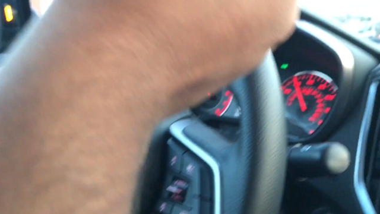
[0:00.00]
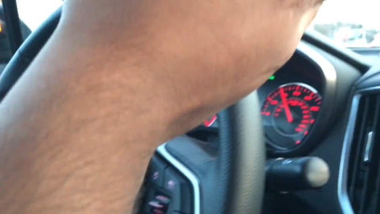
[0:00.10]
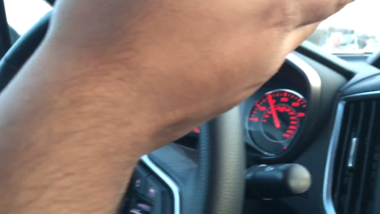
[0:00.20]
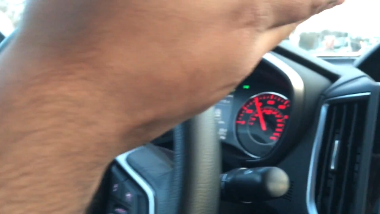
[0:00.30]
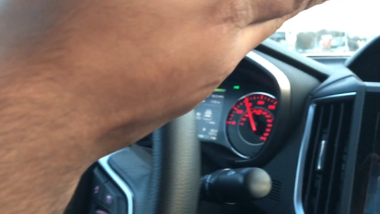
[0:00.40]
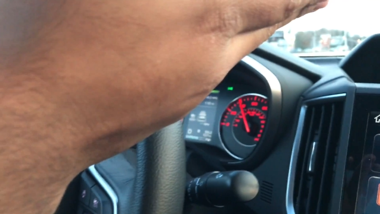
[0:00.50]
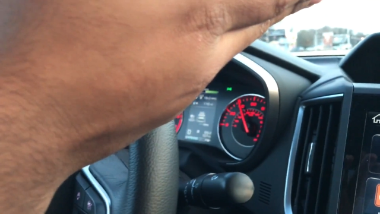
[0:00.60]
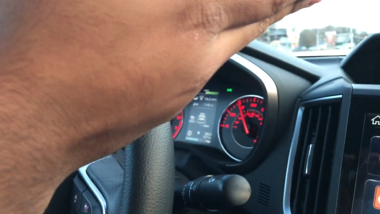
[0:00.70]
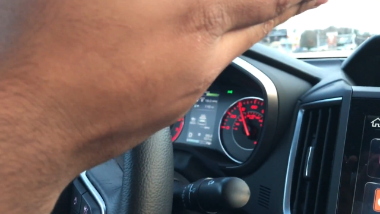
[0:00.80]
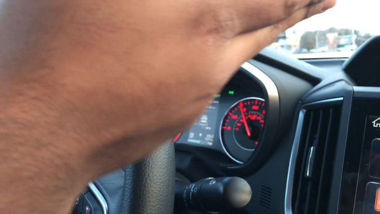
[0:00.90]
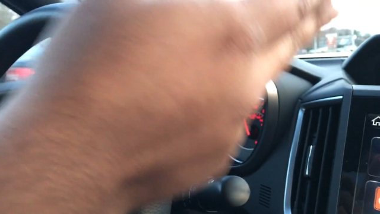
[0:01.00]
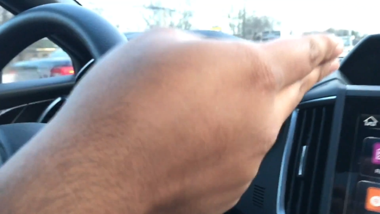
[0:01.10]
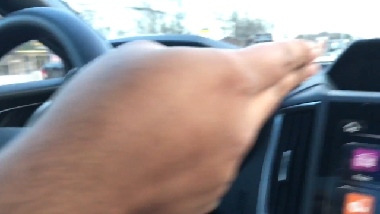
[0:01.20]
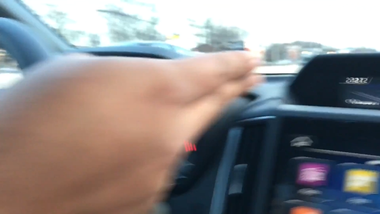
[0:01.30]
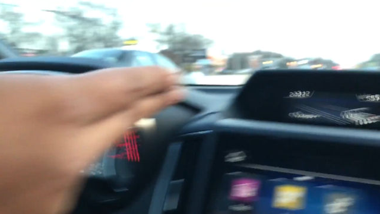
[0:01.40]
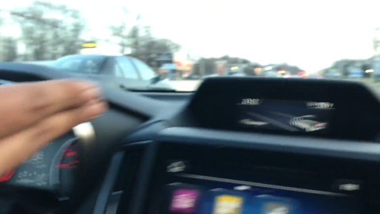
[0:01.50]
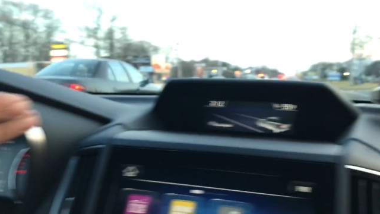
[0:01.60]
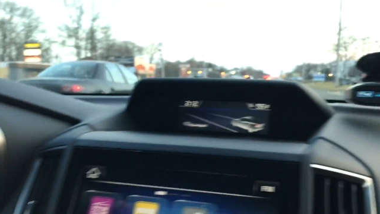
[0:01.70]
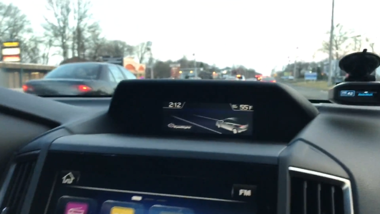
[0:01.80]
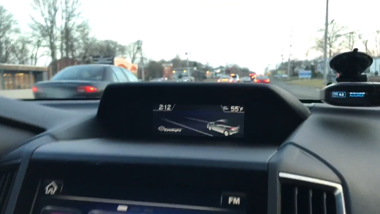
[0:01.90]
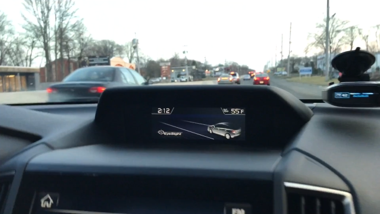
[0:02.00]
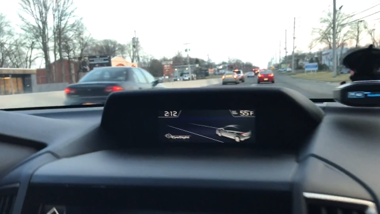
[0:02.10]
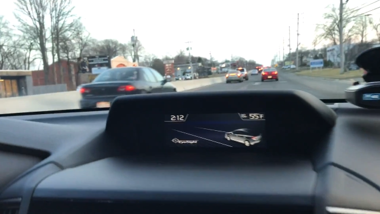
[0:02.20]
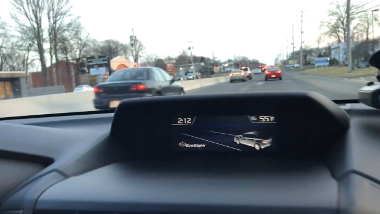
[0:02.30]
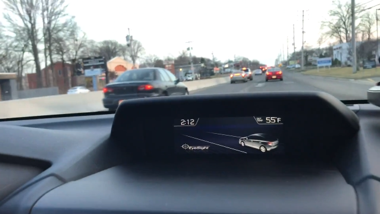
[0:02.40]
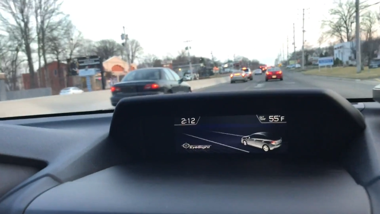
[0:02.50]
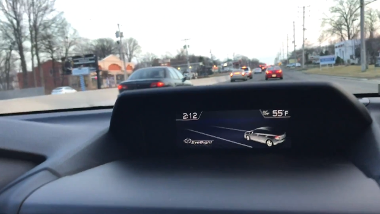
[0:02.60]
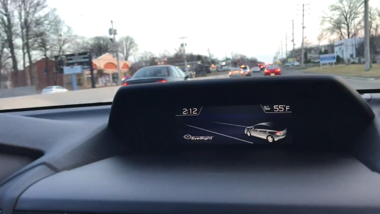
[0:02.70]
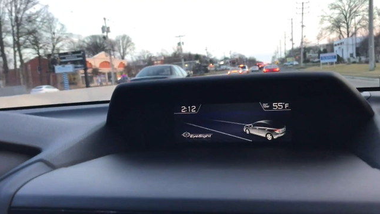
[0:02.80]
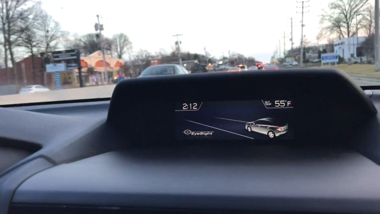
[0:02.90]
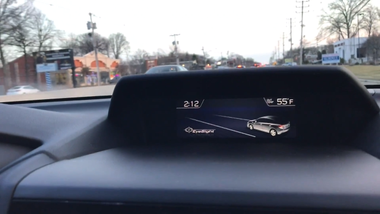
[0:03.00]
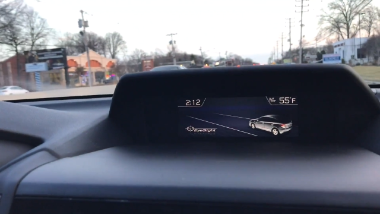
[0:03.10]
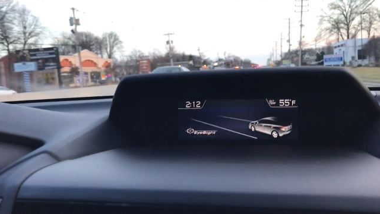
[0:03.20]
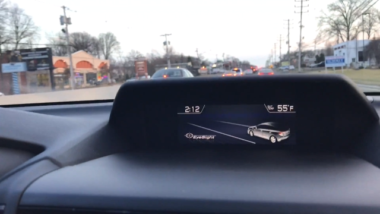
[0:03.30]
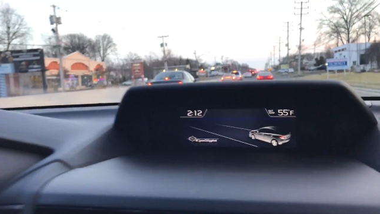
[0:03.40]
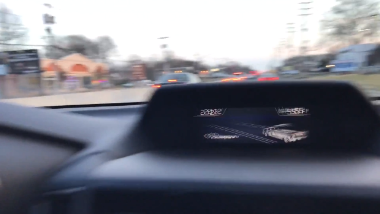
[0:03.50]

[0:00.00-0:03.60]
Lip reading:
[unreadable: no face in view]